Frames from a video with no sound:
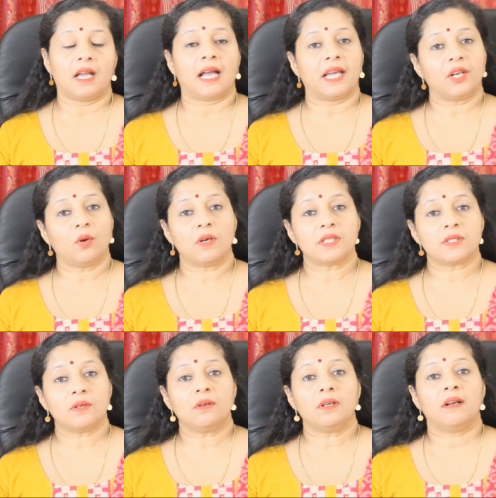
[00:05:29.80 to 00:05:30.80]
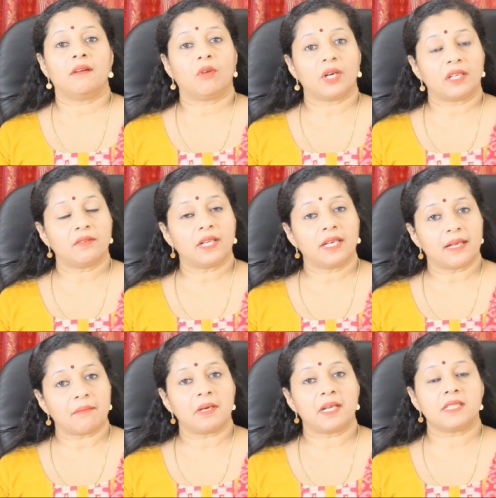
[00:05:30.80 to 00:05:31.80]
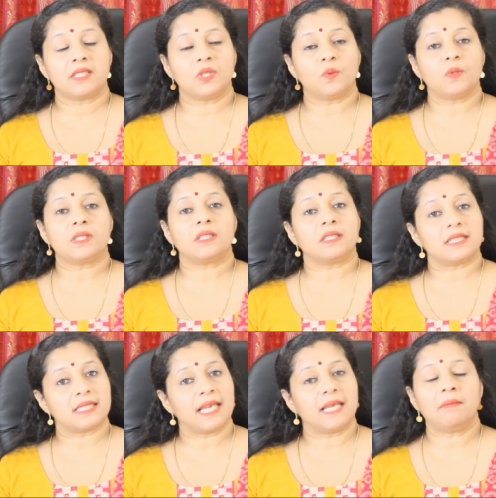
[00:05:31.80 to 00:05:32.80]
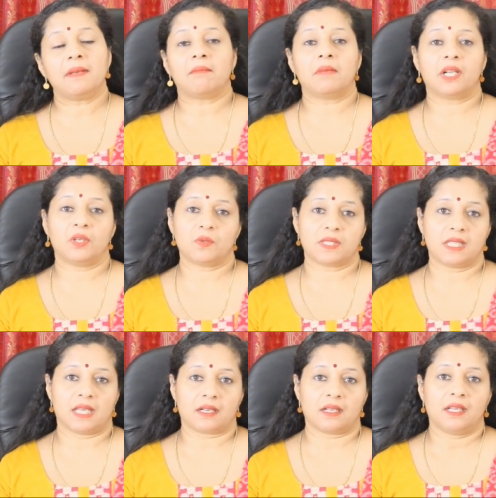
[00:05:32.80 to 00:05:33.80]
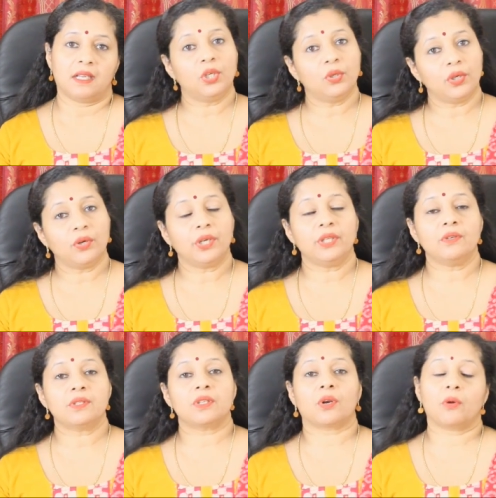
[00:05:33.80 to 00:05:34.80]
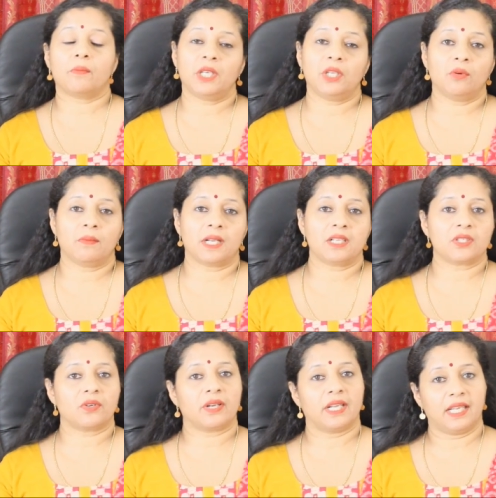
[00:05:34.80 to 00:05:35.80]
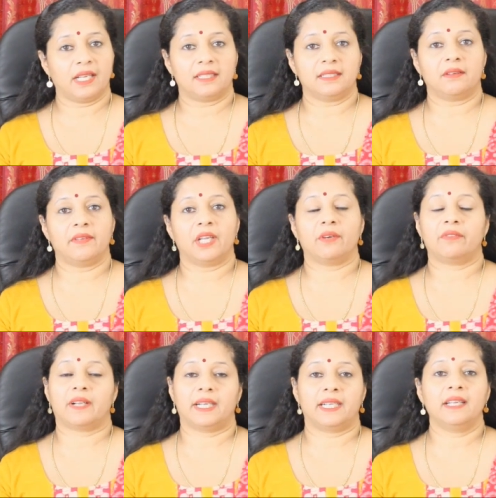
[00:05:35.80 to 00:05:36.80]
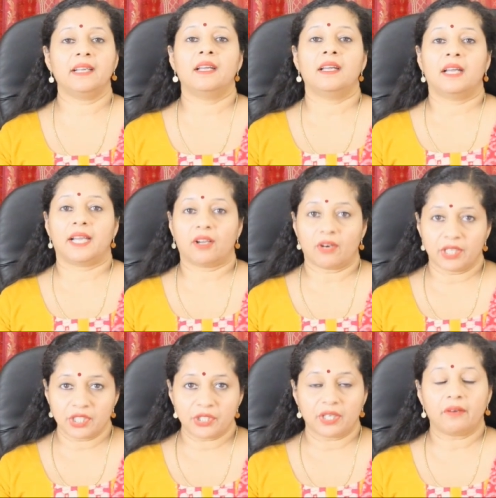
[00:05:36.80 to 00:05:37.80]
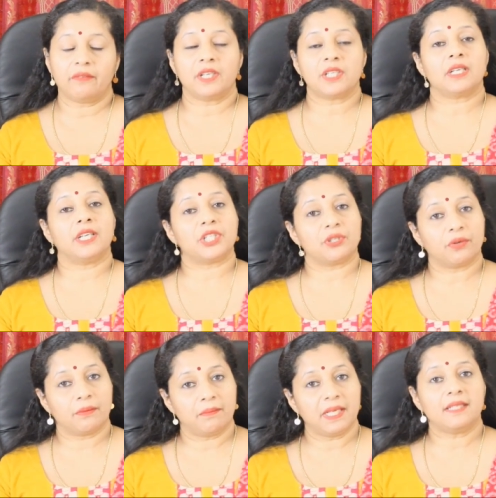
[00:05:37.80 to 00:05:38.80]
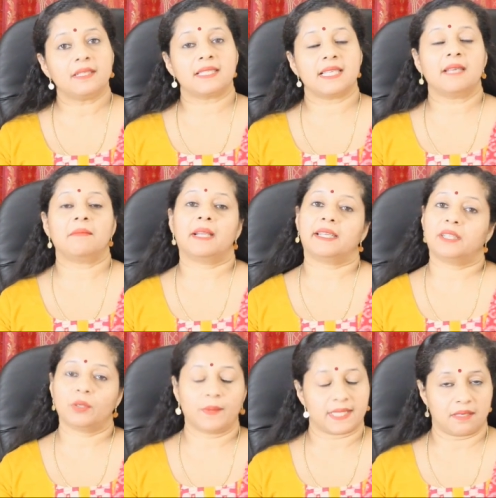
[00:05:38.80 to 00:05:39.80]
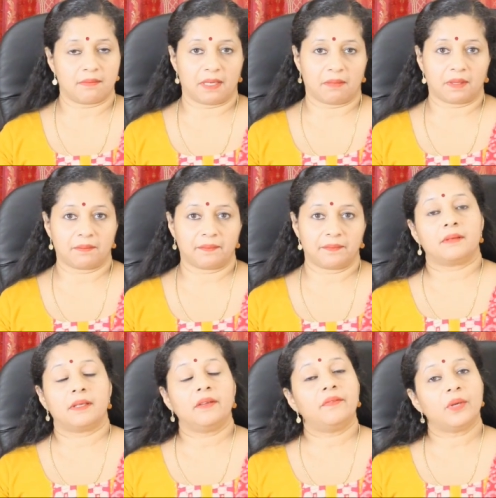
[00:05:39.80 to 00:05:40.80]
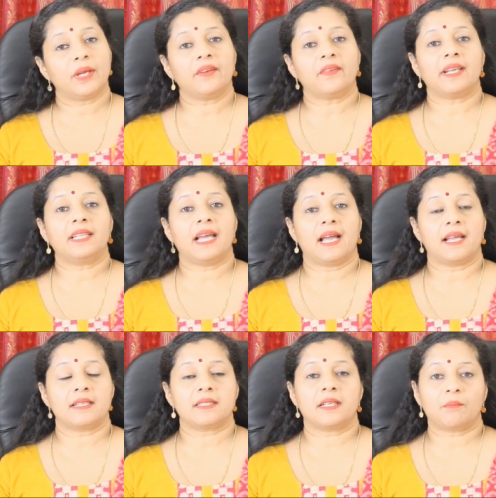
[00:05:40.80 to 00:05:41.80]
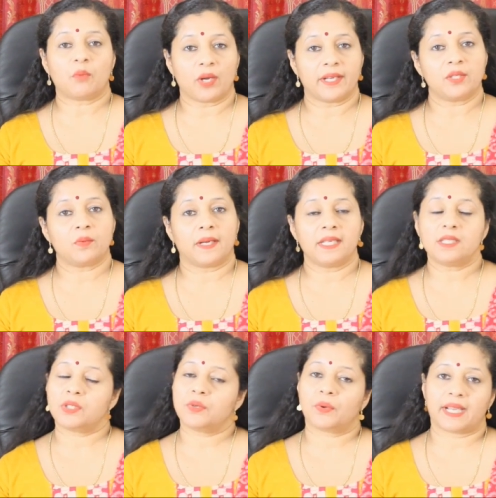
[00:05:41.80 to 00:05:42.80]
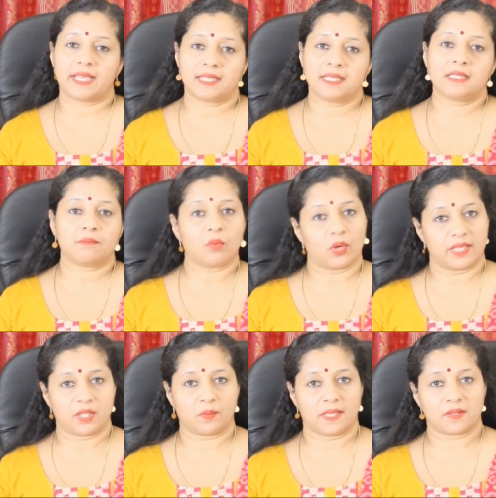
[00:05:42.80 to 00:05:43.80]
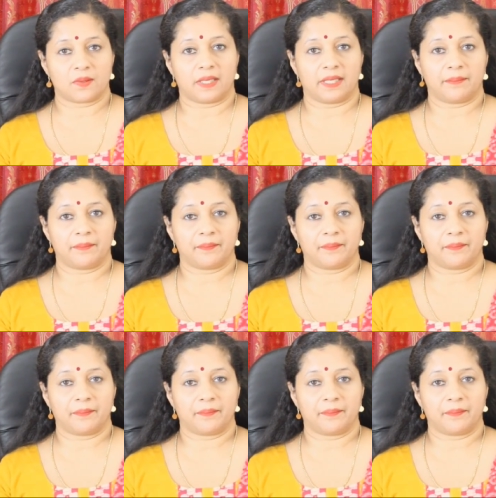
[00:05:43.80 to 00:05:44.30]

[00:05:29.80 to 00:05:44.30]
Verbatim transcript: And also, whatever number is used, the same number used there. Do not use Roman numerals or any other way of writing. According to your wish, it should be the same like the question paper. If you can write the answer point-wise, you write it point-wise only.